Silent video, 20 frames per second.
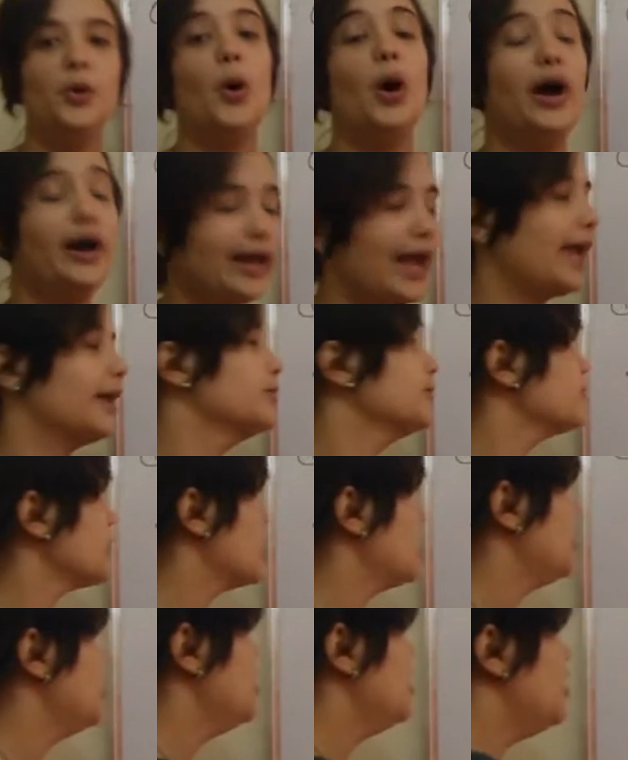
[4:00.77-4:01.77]
Okay,
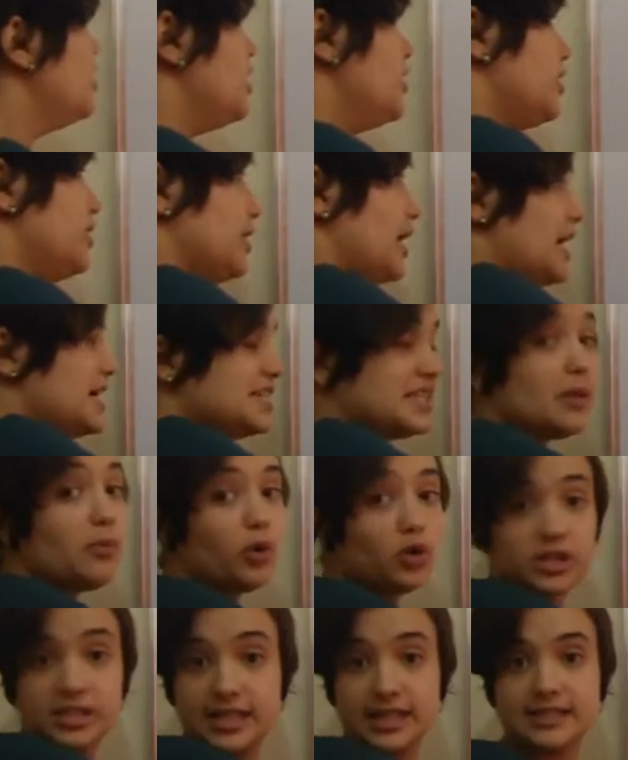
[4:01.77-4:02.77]
it's a
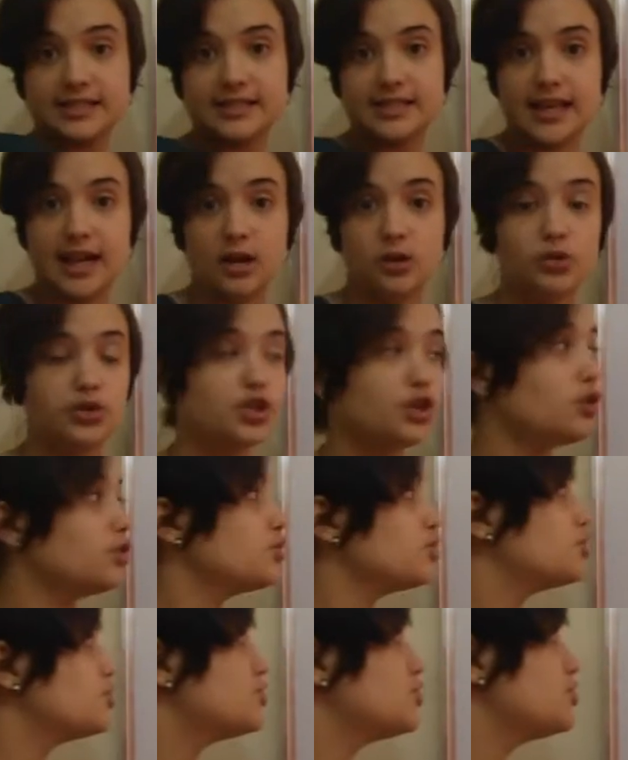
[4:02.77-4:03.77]
voiceless sound.
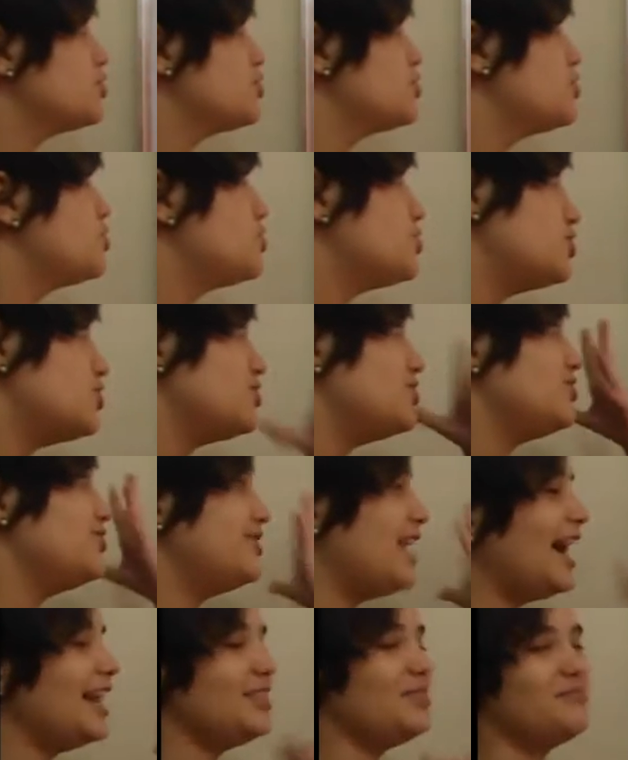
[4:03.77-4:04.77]

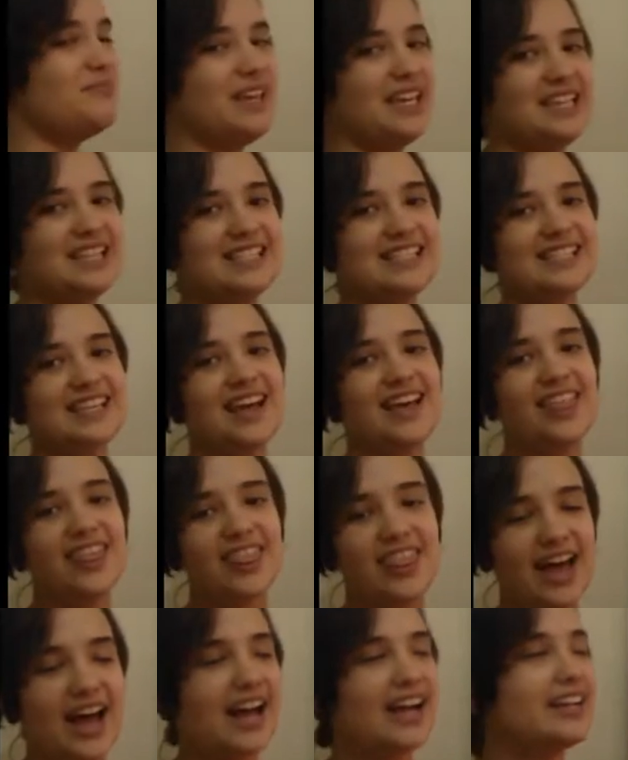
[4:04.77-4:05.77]
That means
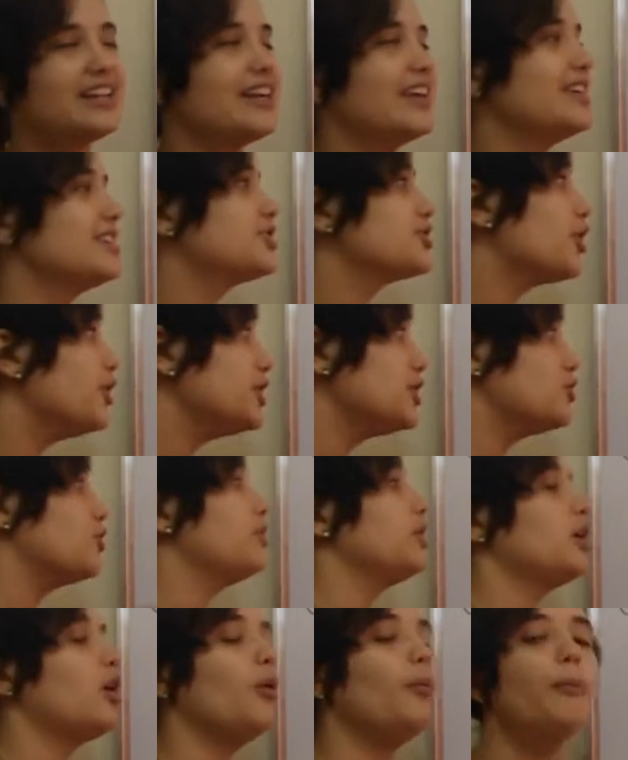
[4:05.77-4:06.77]
that it's going to
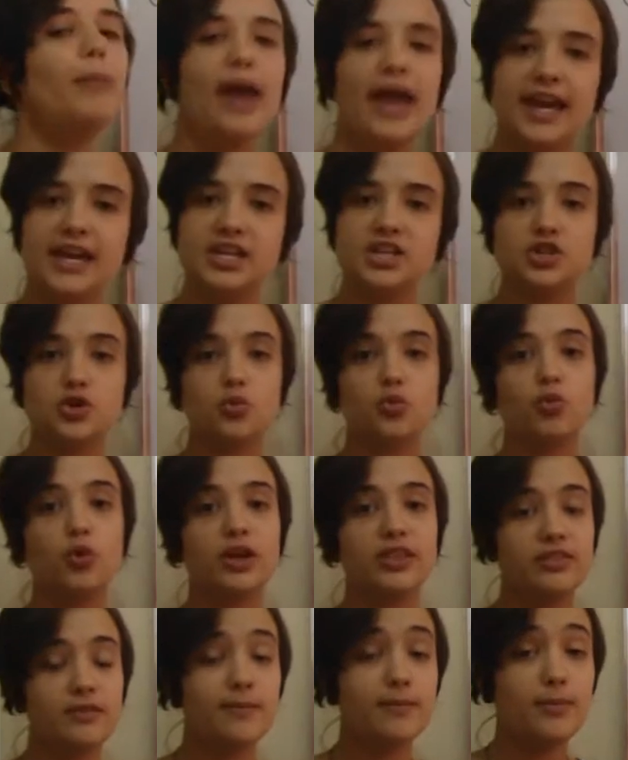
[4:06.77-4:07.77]
be accompanied
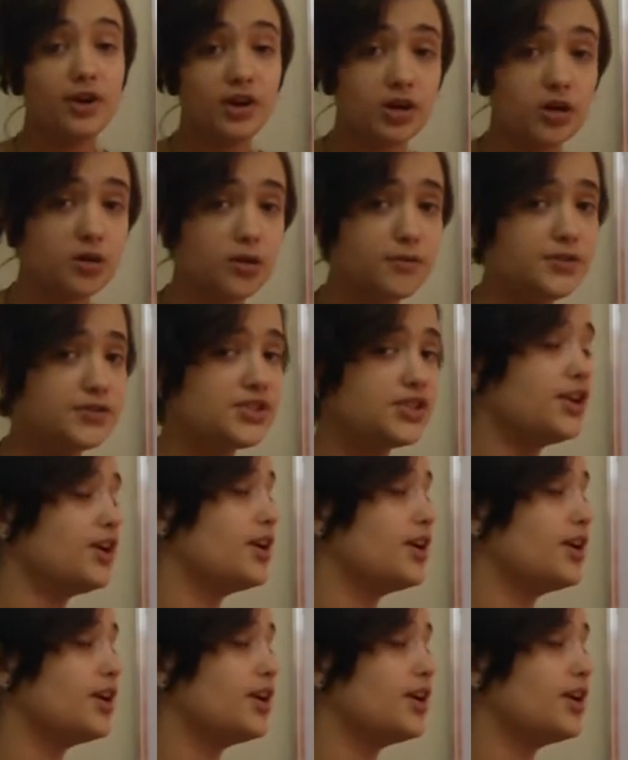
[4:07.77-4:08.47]
with verbs